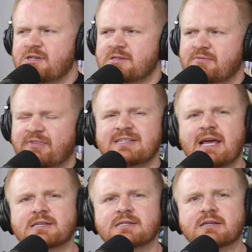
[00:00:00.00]
She's
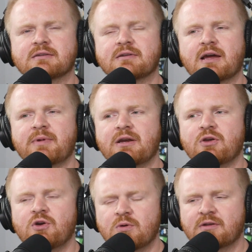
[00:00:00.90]
fantastic. I mean,
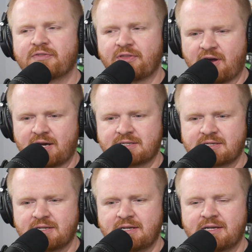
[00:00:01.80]
who would have
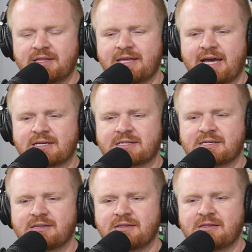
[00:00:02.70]
thought
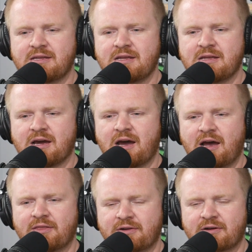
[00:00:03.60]
that the
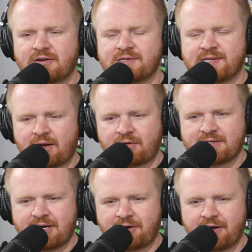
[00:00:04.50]
other
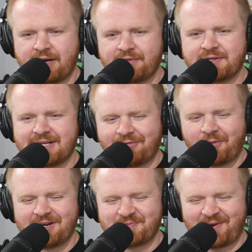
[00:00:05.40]
secretary in The
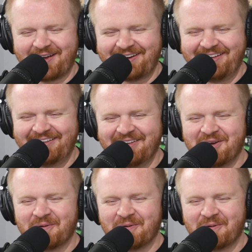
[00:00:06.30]
Devil Wears Prada